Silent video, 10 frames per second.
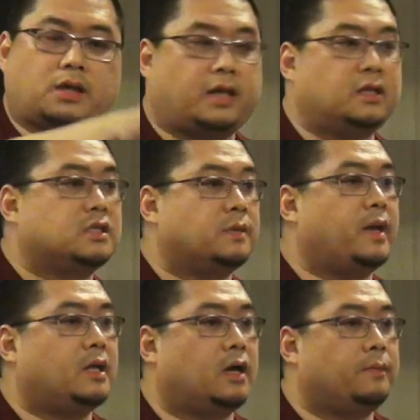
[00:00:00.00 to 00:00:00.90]
and the
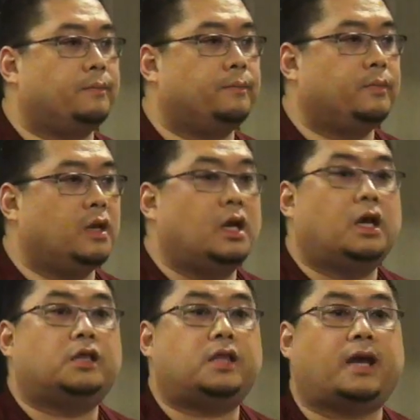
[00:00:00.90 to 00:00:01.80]
cement up,
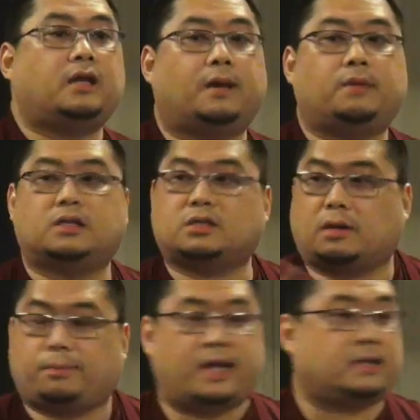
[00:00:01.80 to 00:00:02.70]
Then I'm going to
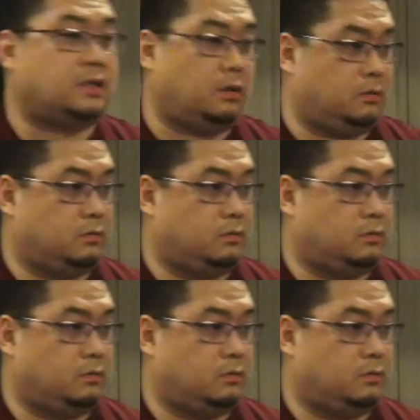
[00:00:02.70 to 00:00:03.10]
start planting.